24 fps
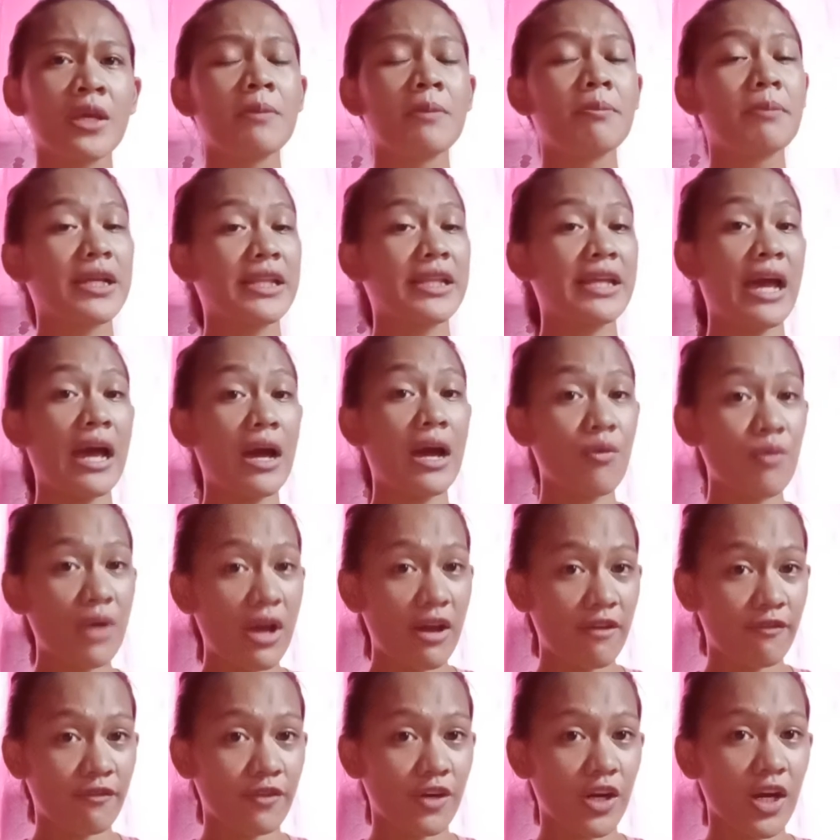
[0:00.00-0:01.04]
But
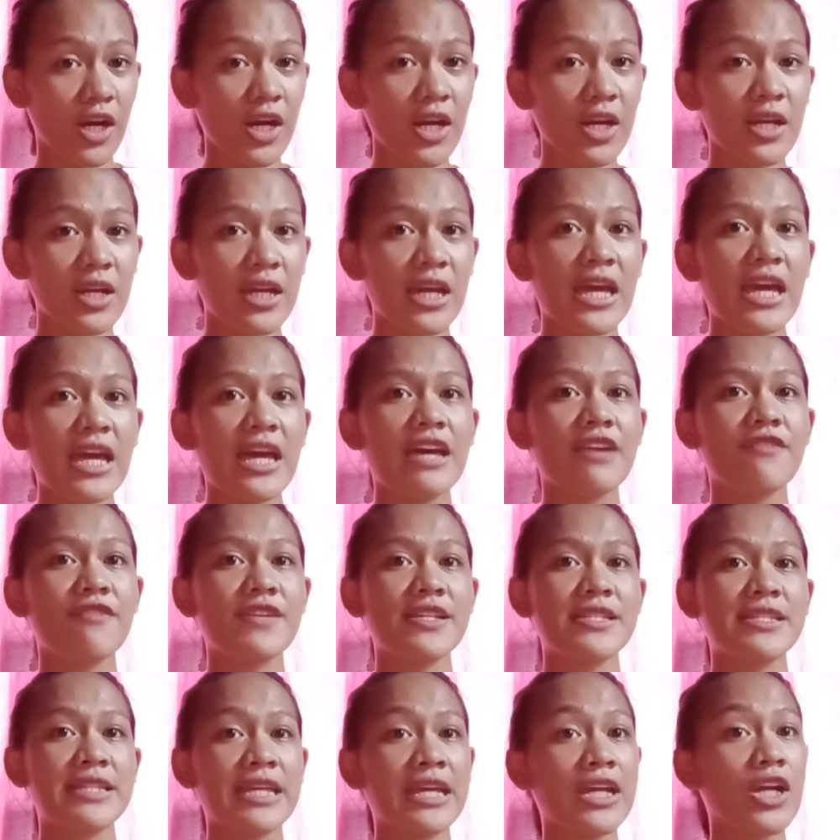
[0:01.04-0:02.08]
however, if
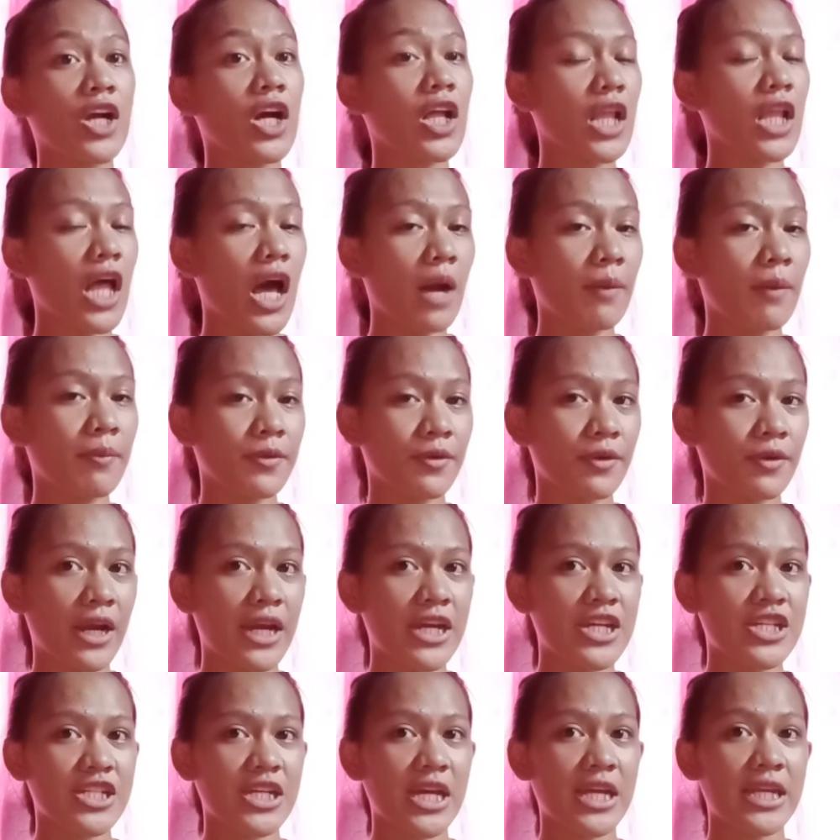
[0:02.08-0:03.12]
a single
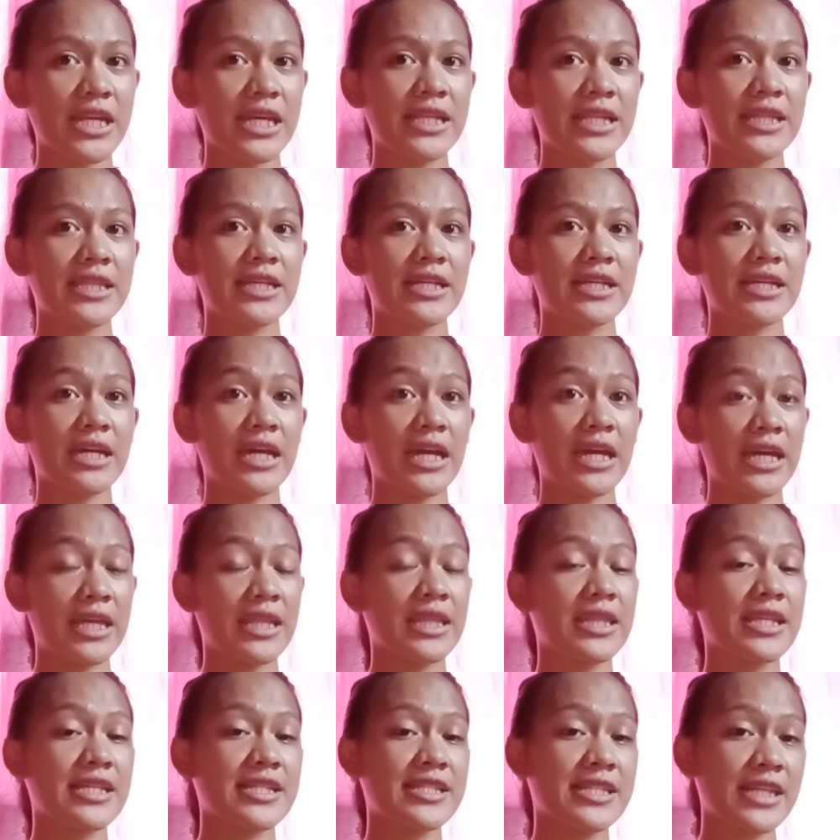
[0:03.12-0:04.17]
operation
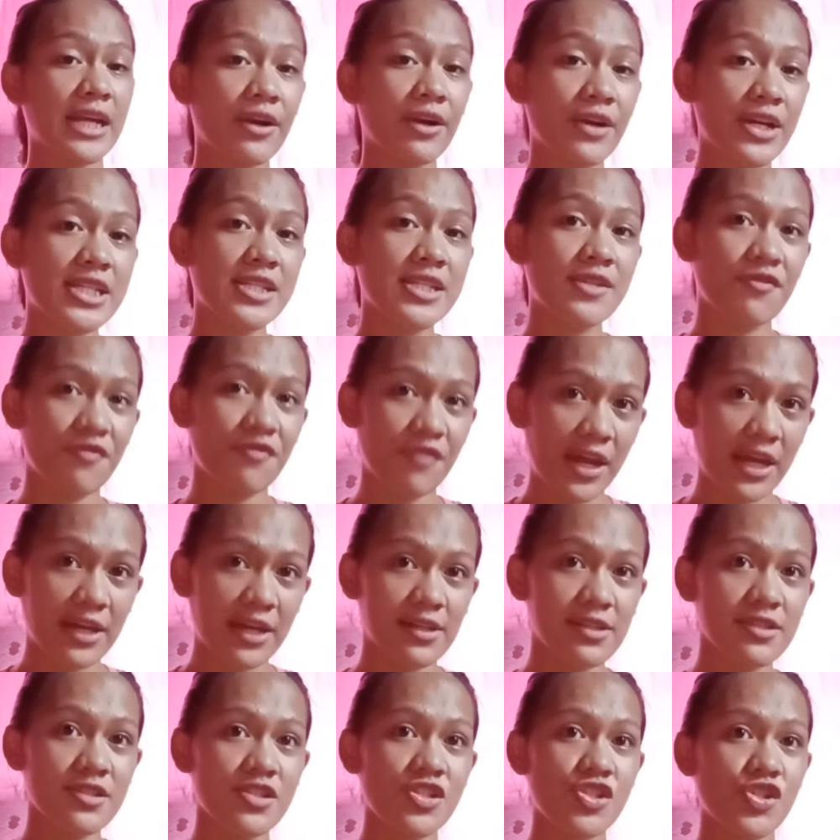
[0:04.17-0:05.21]
in the series
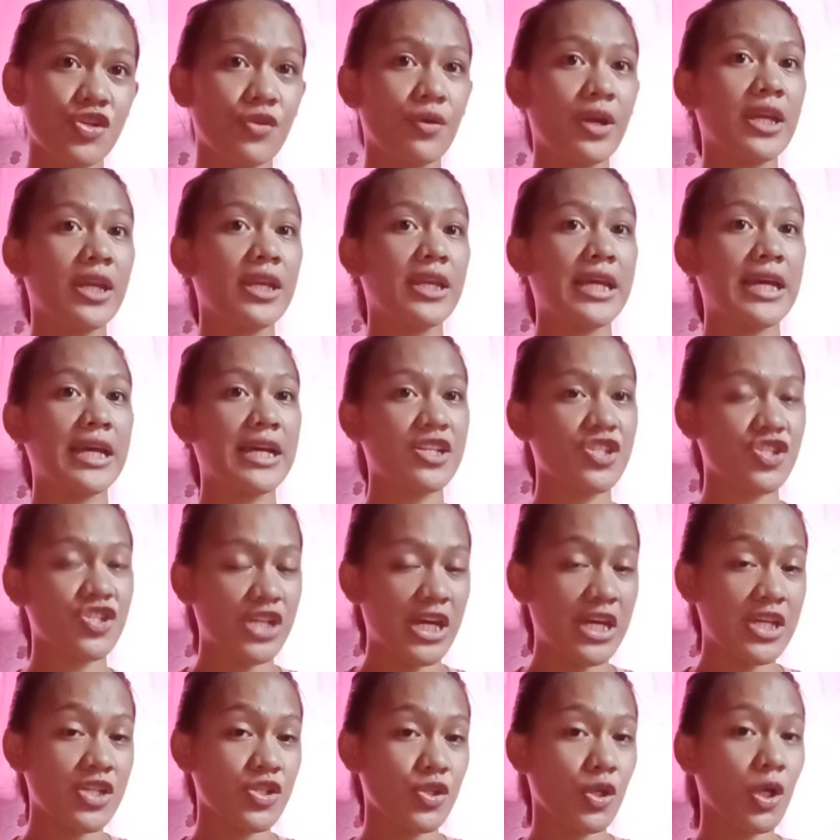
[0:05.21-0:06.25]
fails during the
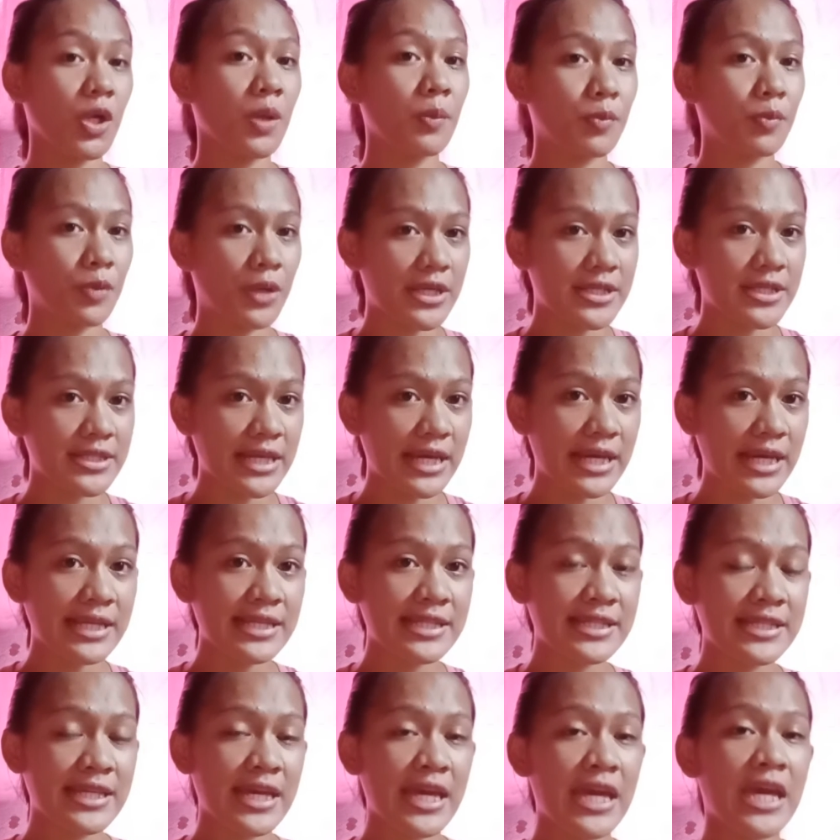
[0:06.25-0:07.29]
exchange or
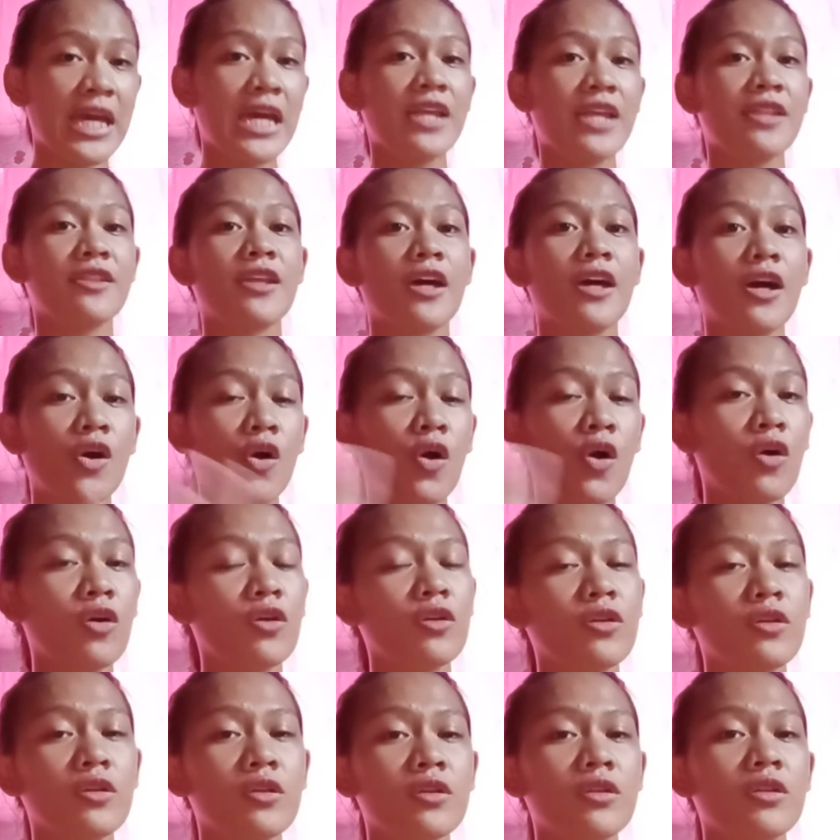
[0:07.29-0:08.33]
process, the
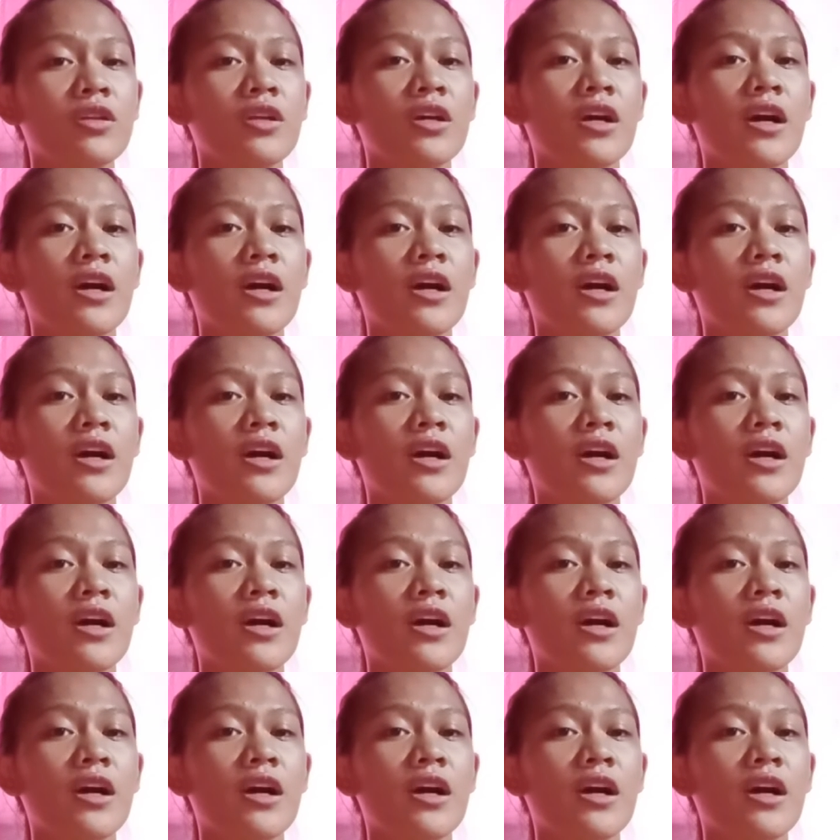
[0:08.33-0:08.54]
whole